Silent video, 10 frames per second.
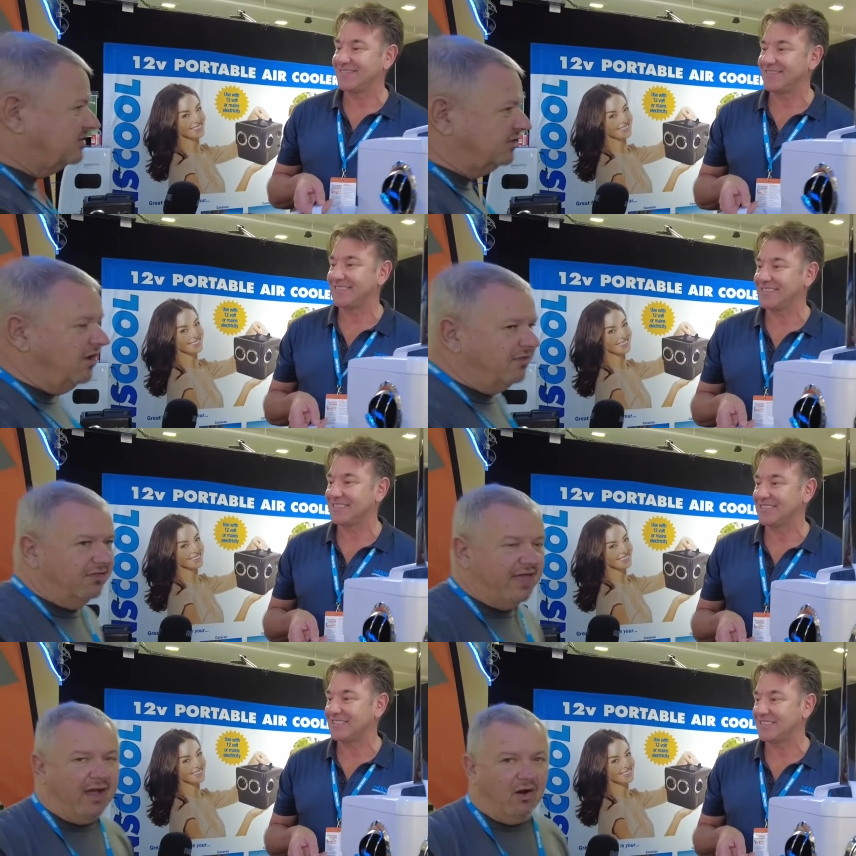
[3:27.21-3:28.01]
Speaker 1: not
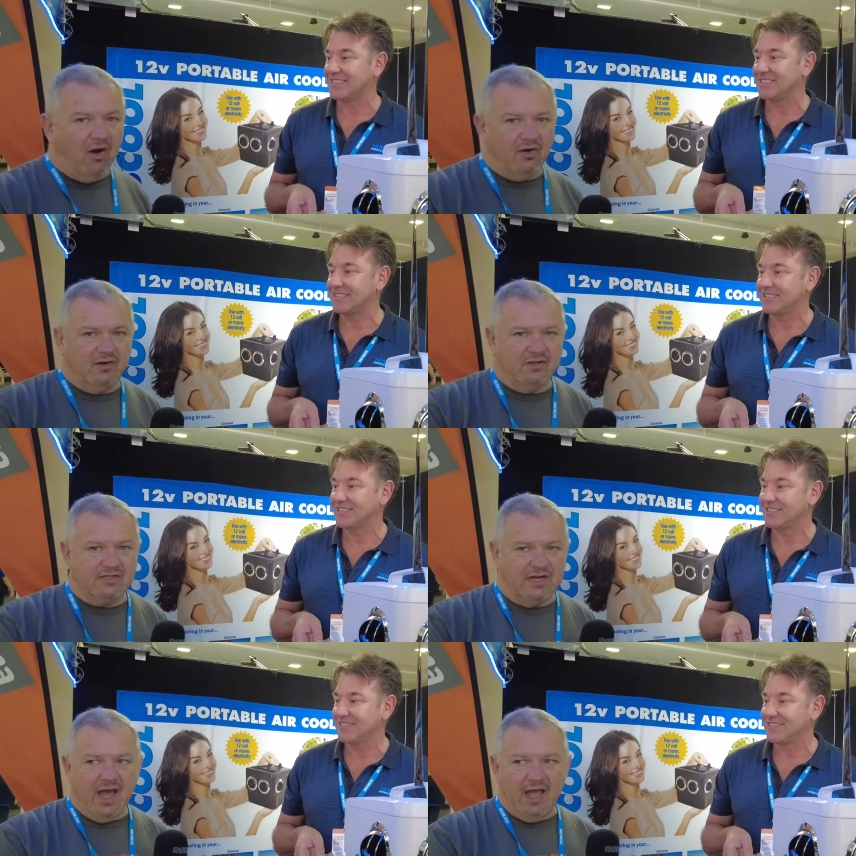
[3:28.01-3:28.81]
that hot
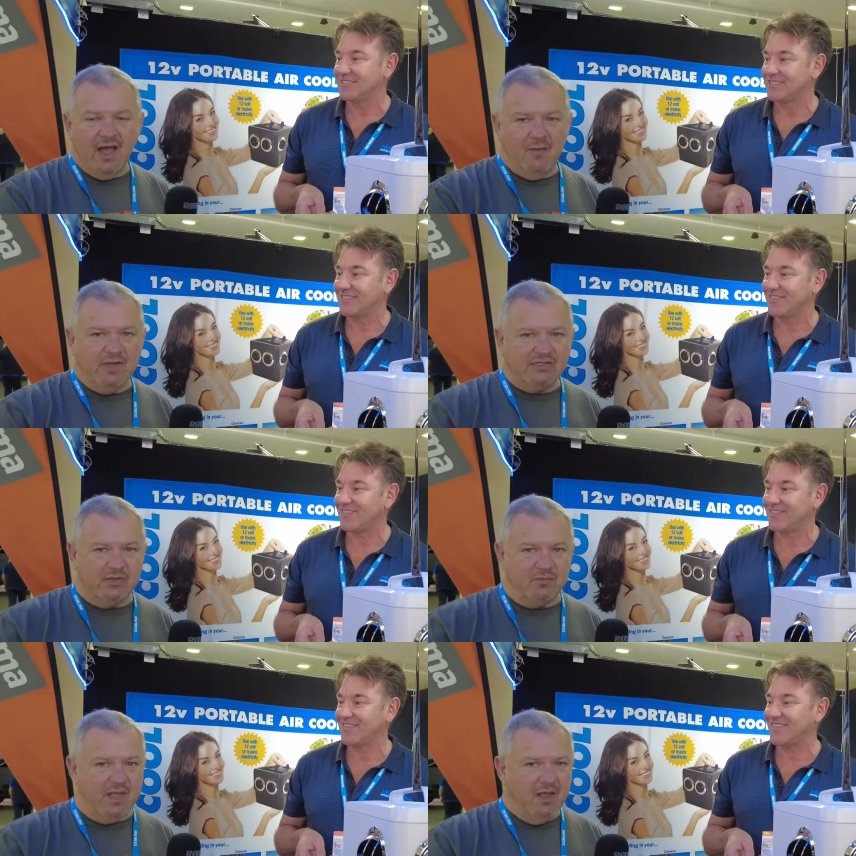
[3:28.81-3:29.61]
today, I must
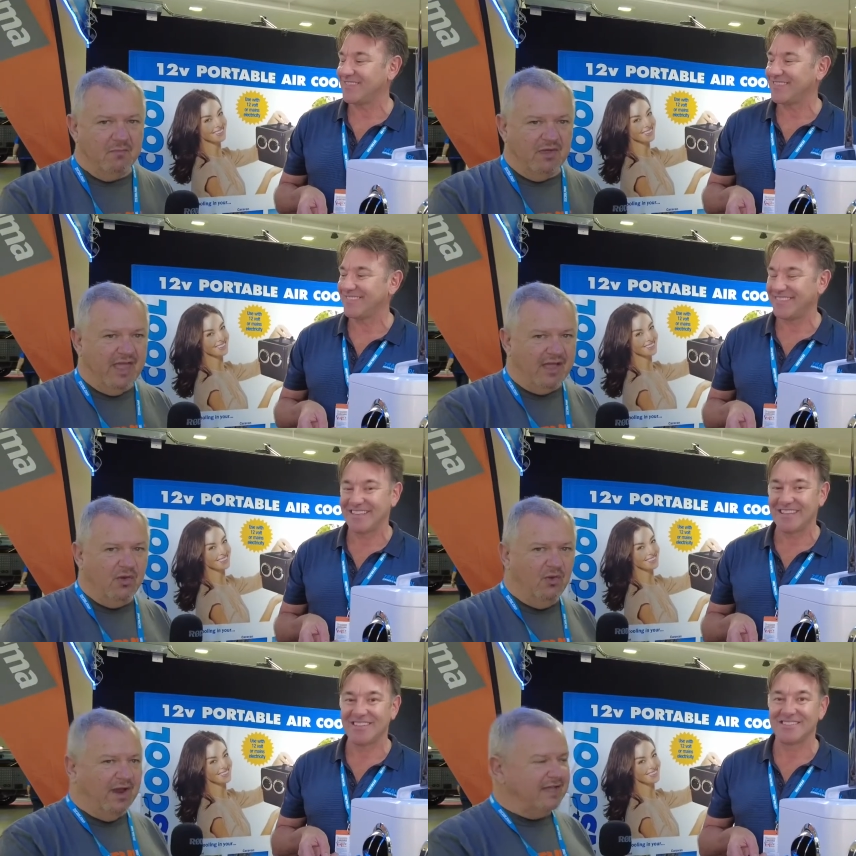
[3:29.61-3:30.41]
admit, but that
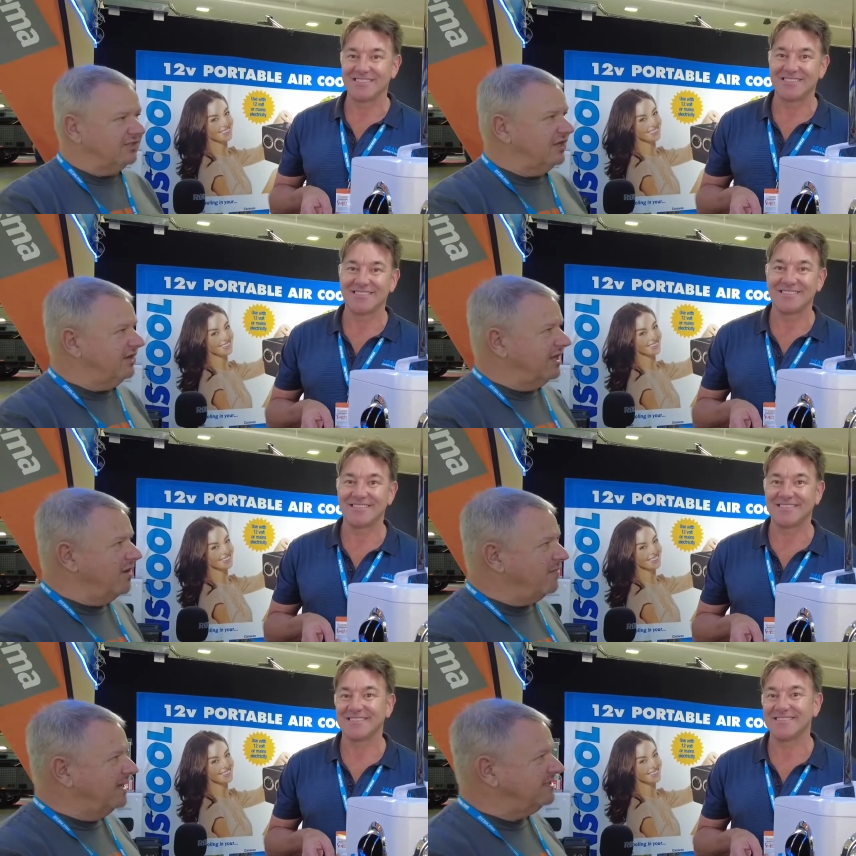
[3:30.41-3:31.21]
cool air certainly
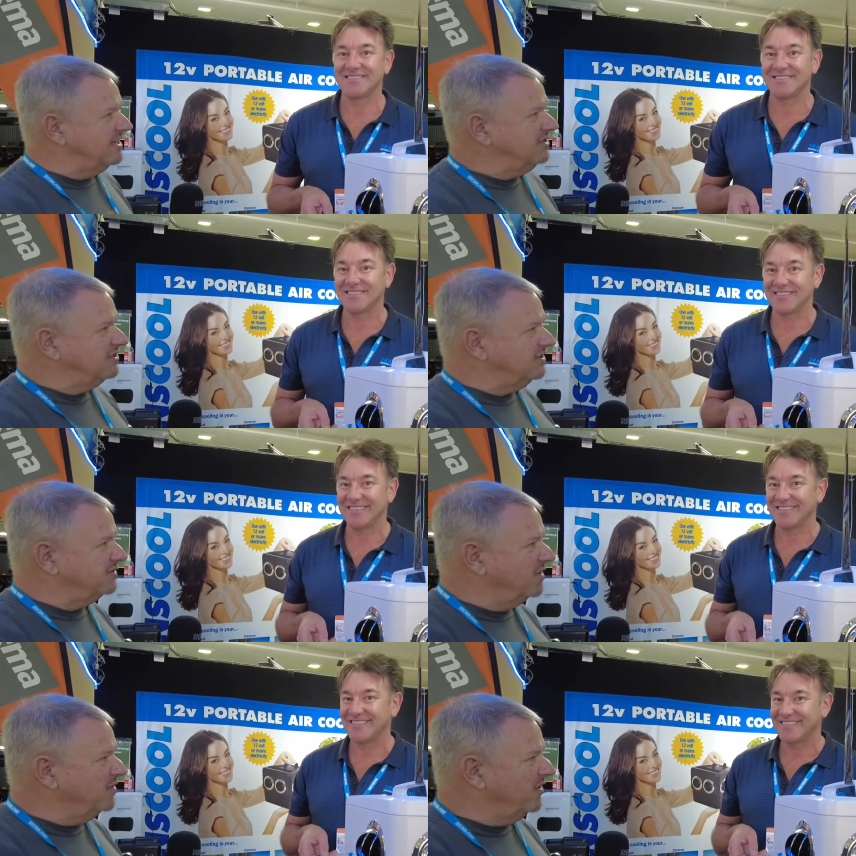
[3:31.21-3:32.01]
got my attention as
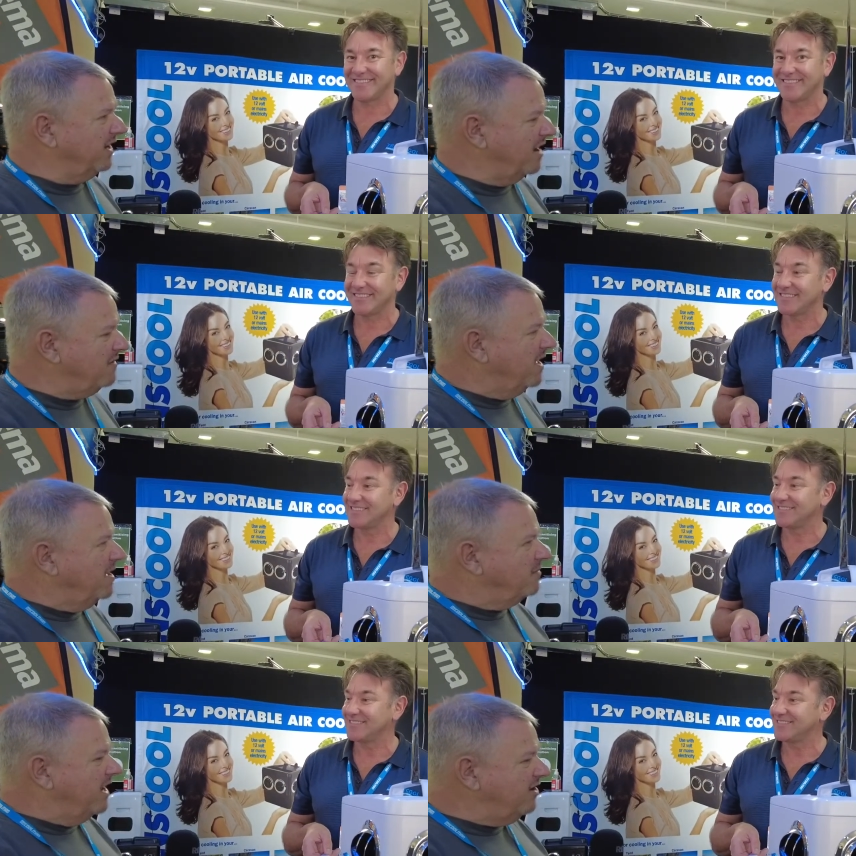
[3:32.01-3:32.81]
we were walking up.
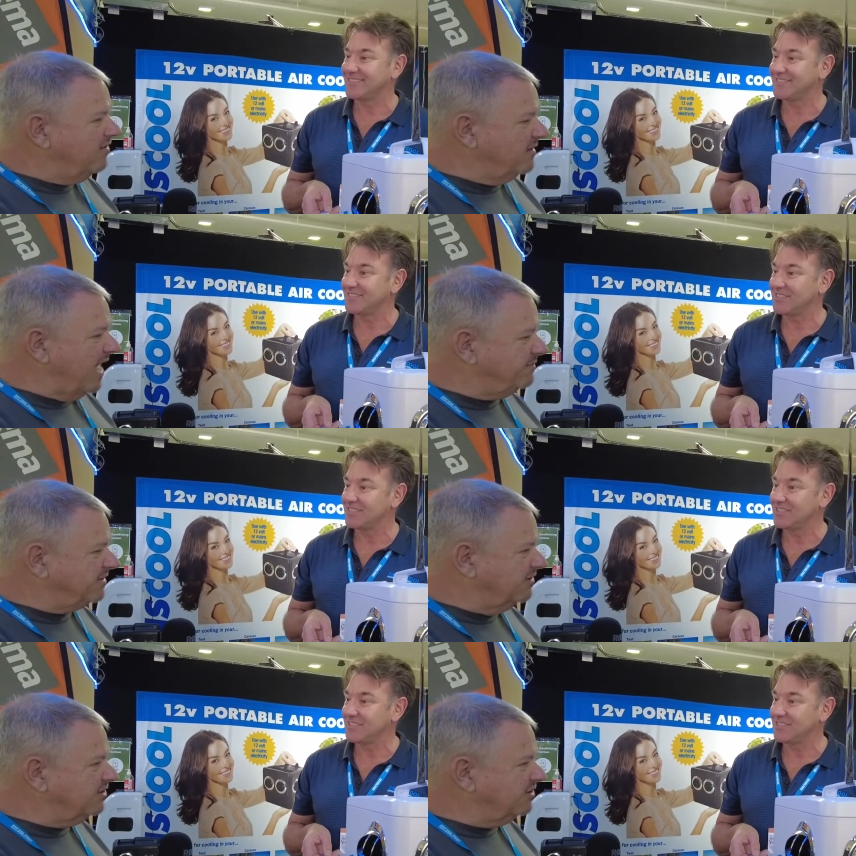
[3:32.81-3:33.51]
Petty, you're an absolute